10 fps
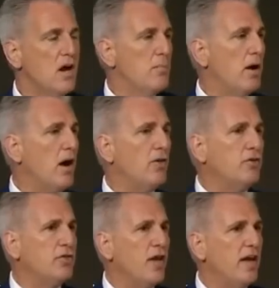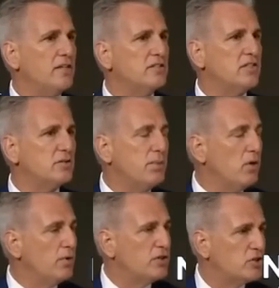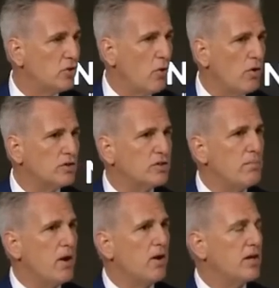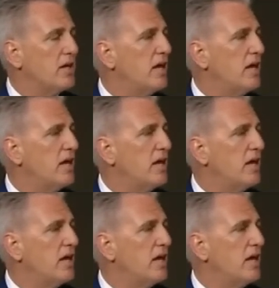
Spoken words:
Among other things, this bill restores American